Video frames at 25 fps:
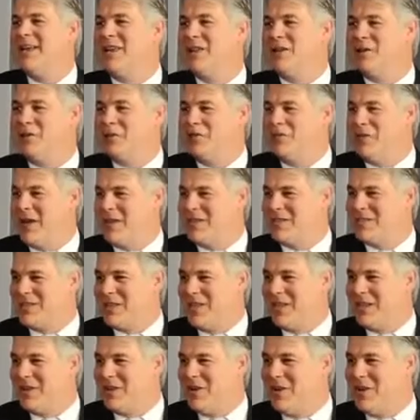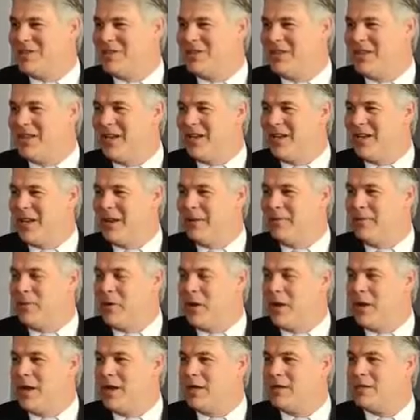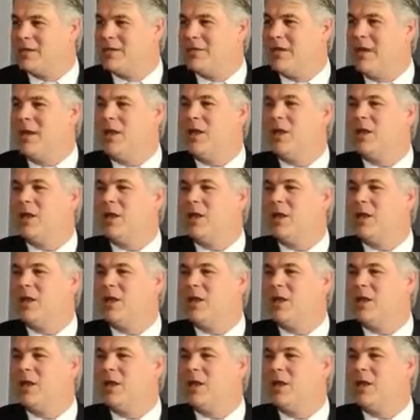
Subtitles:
They're advanced glycosylated end products.